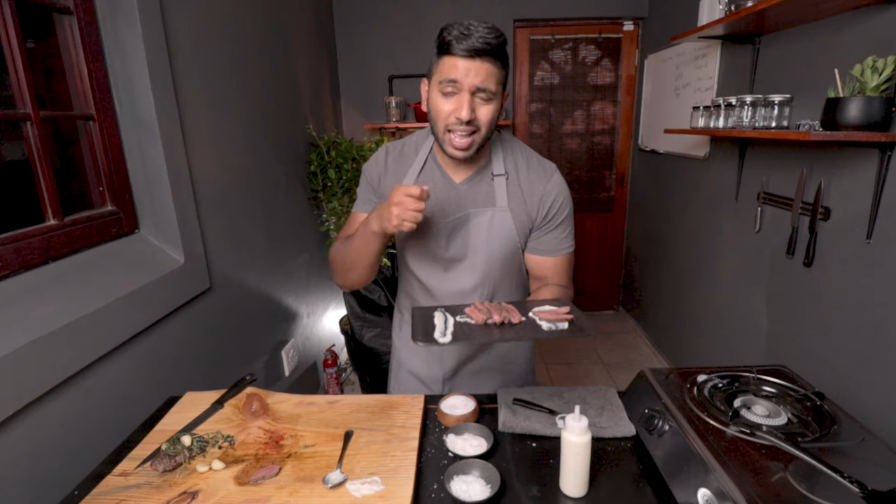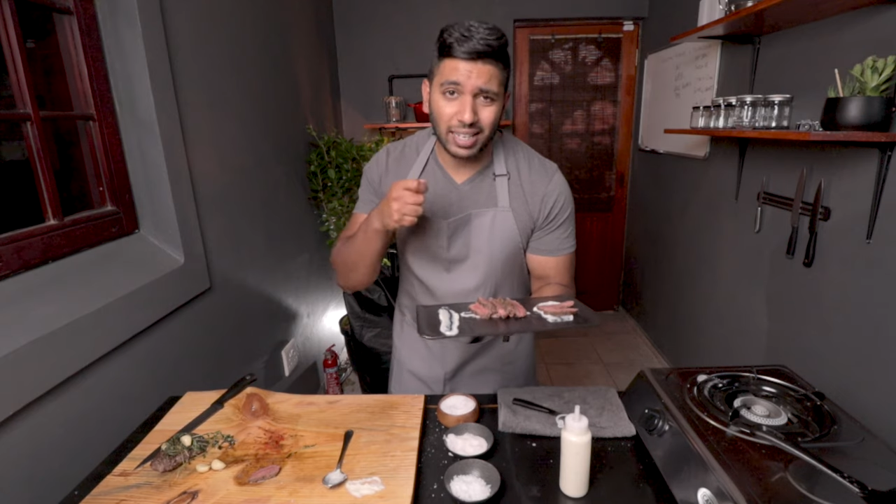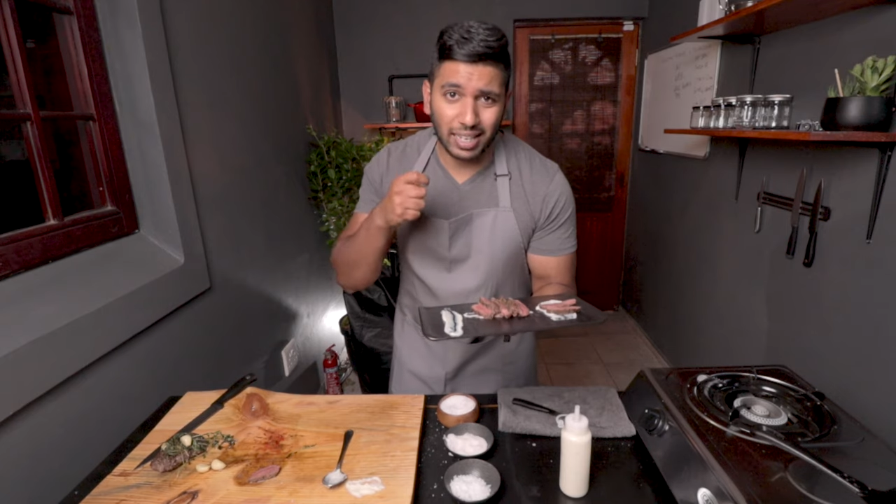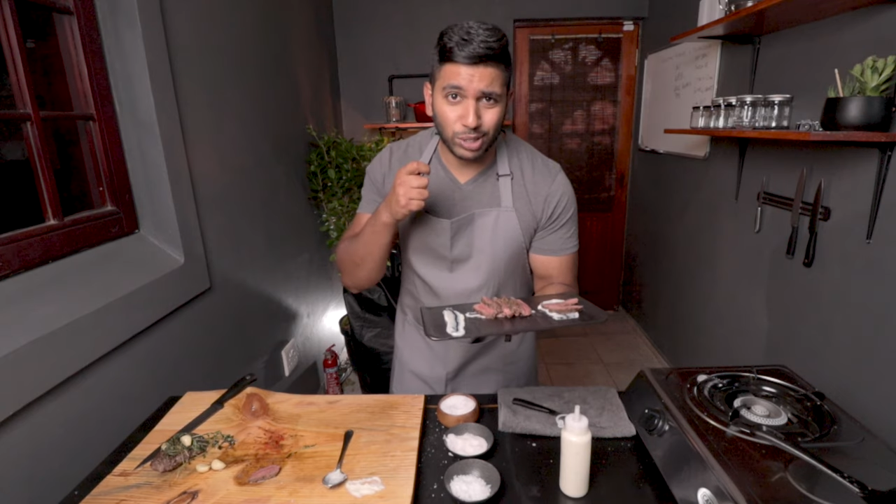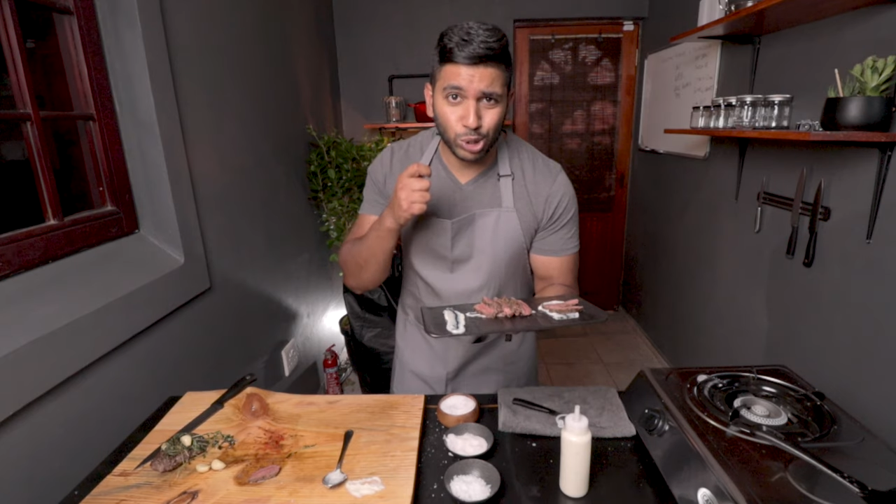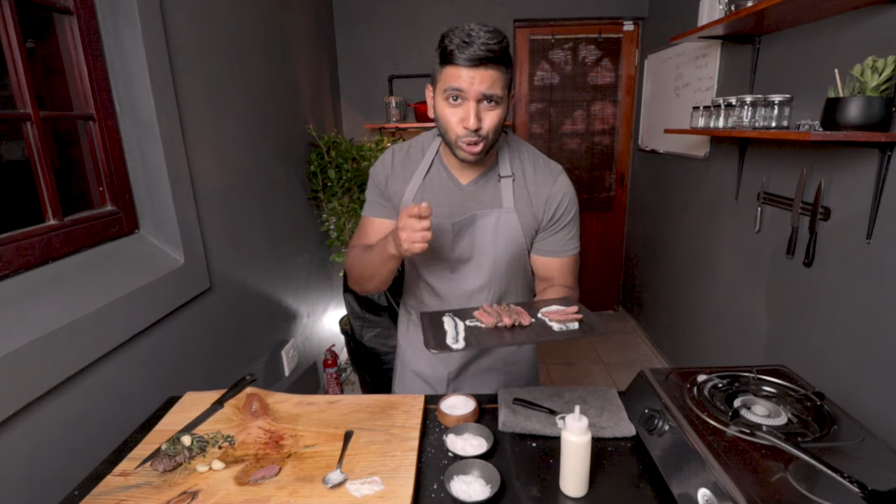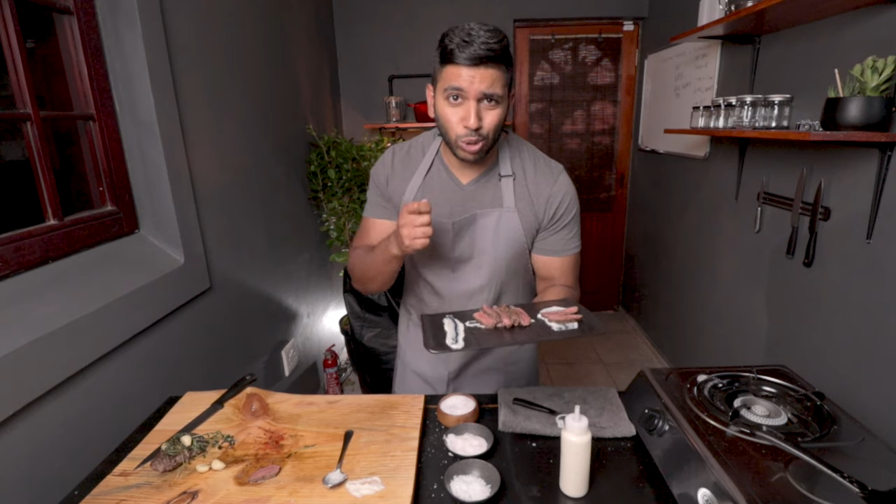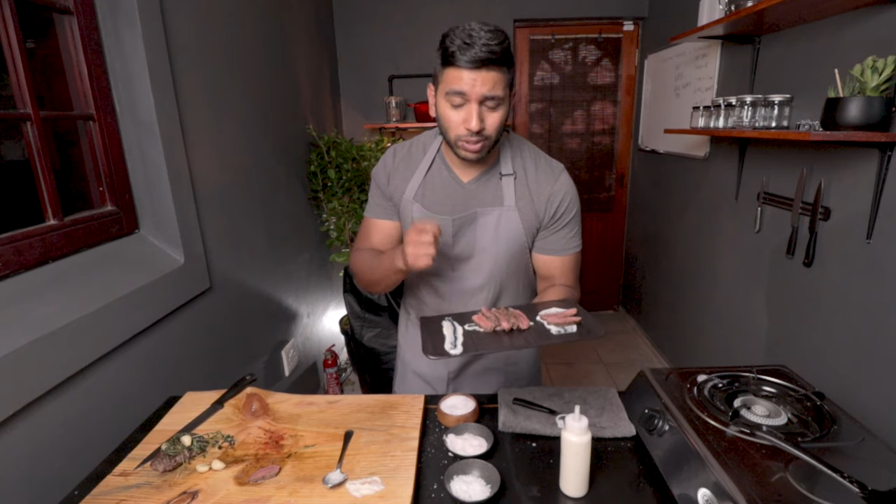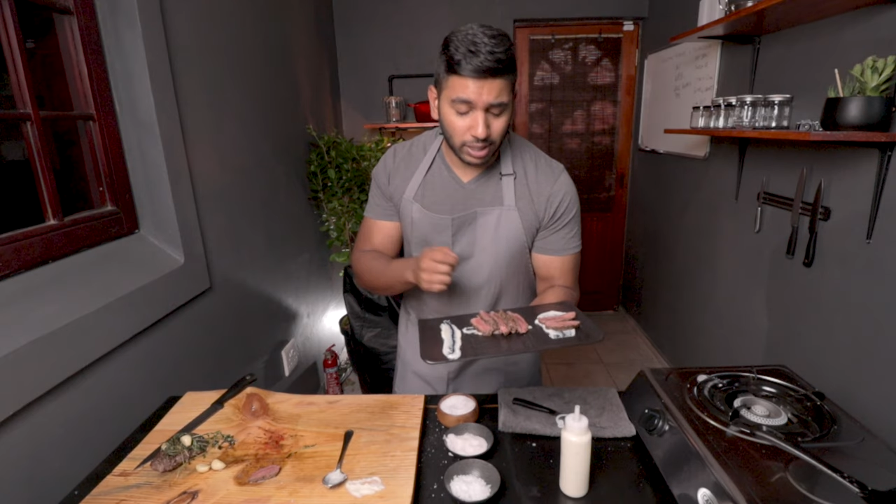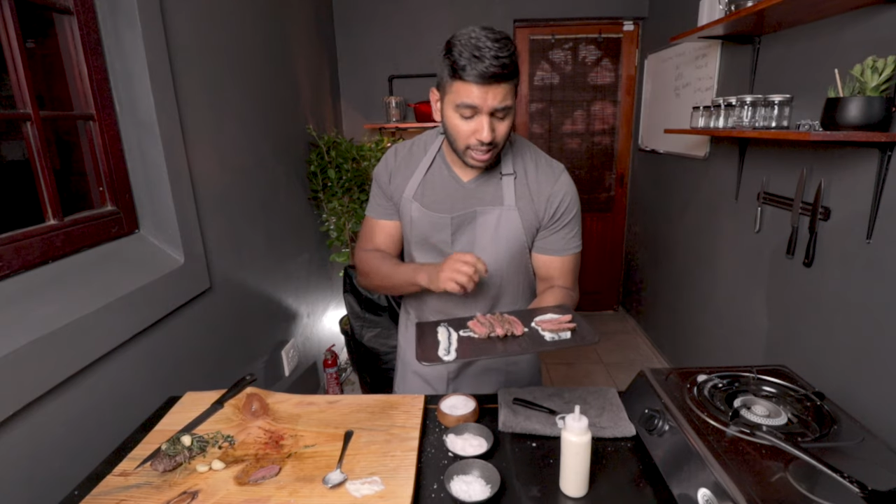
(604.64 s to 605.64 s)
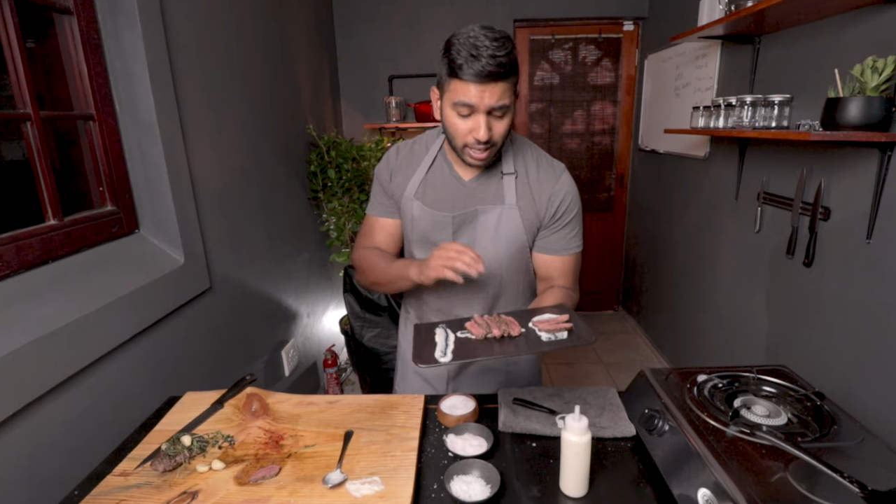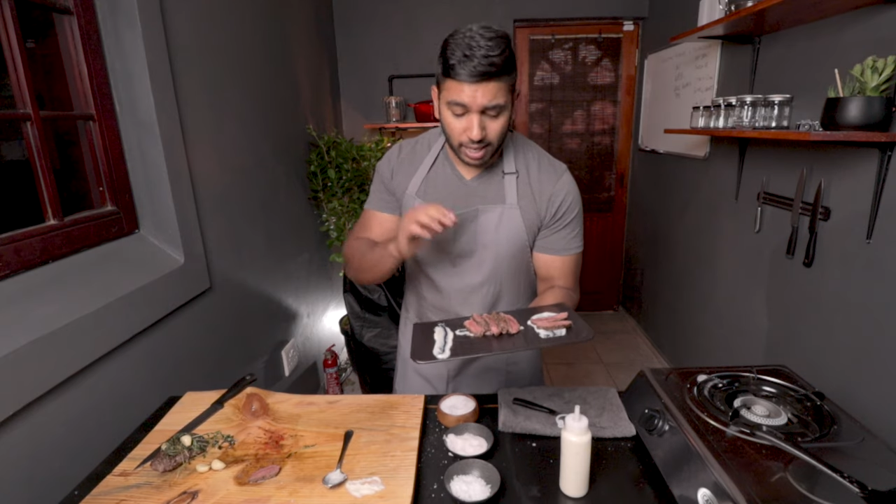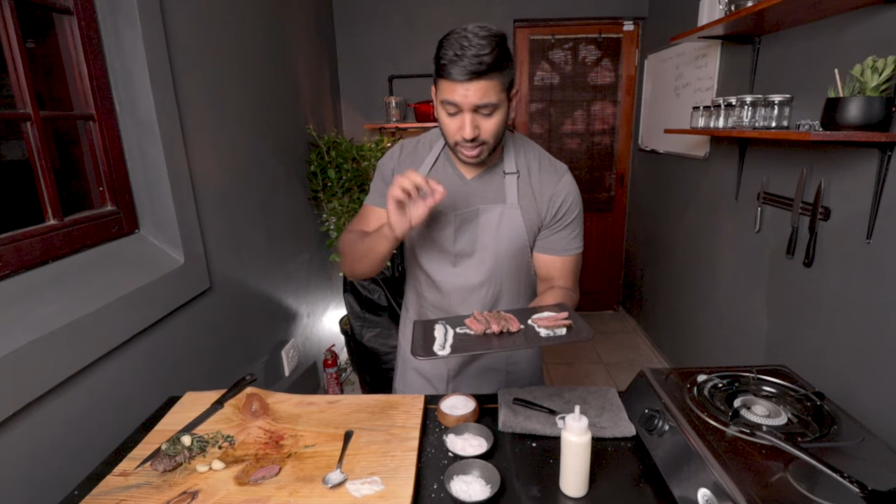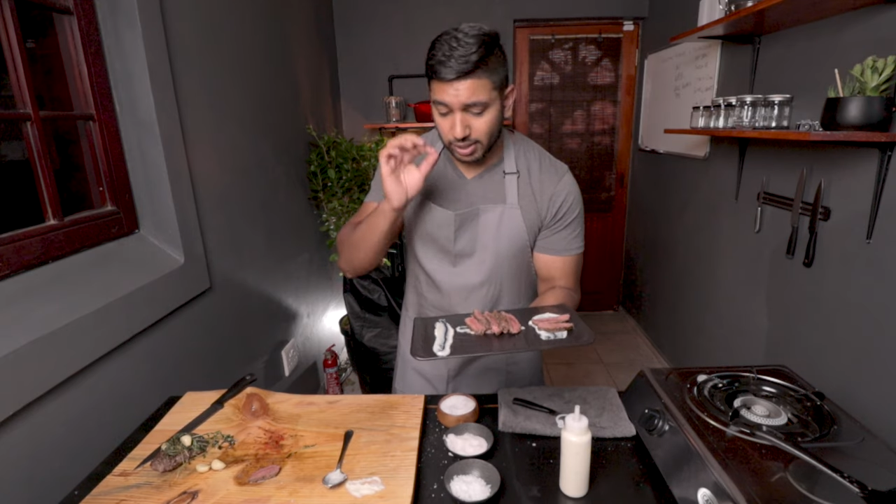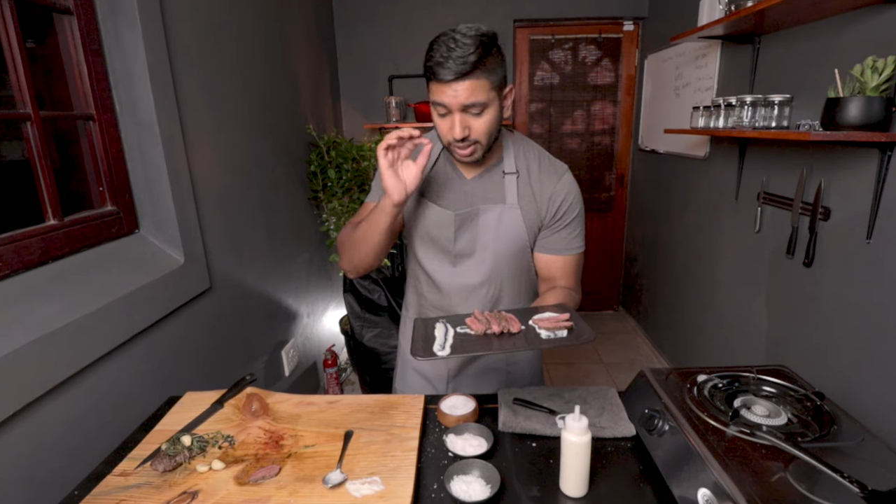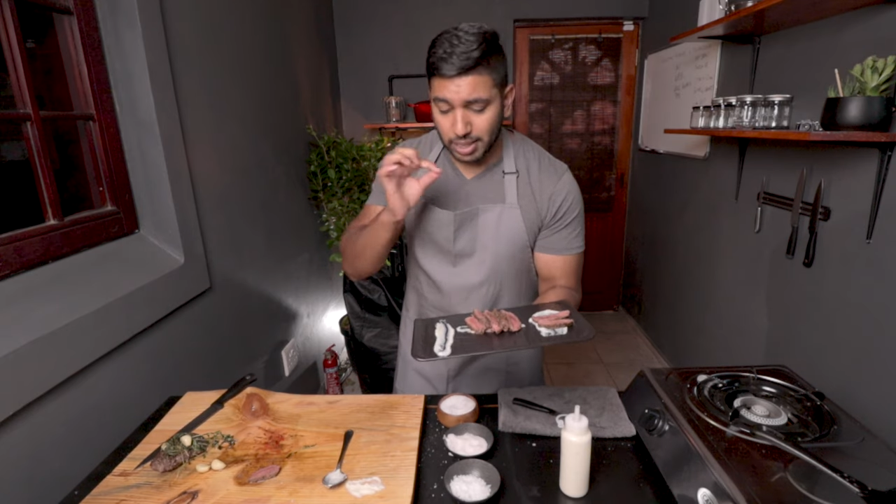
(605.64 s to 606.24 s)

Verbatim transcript: and that salt is